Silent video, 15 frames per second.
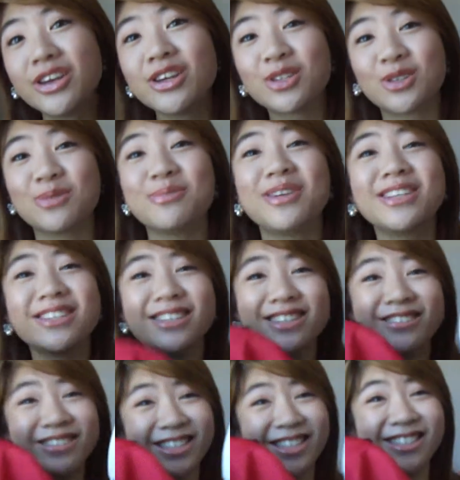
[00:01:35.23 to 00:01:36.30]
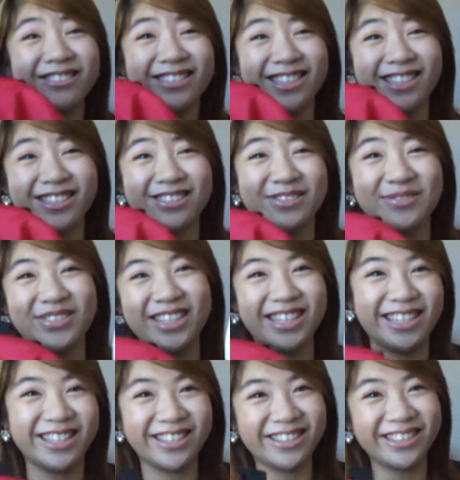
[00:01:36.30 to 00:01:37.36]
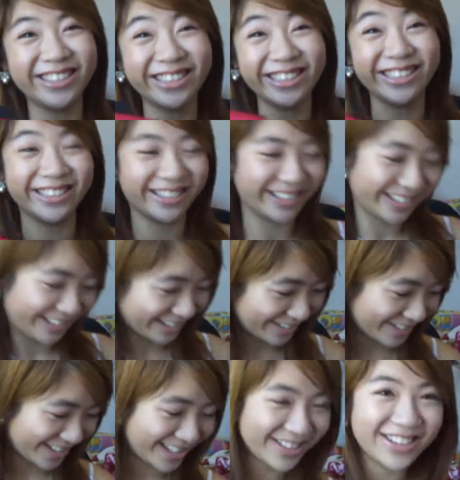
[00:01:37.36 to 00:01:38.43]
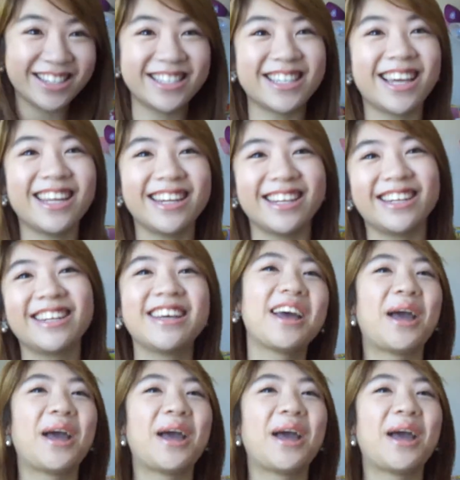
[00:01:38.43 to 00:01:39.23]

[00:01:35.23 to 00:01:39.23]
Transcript: So imagine how cute this would be. Ah! I'm so excited.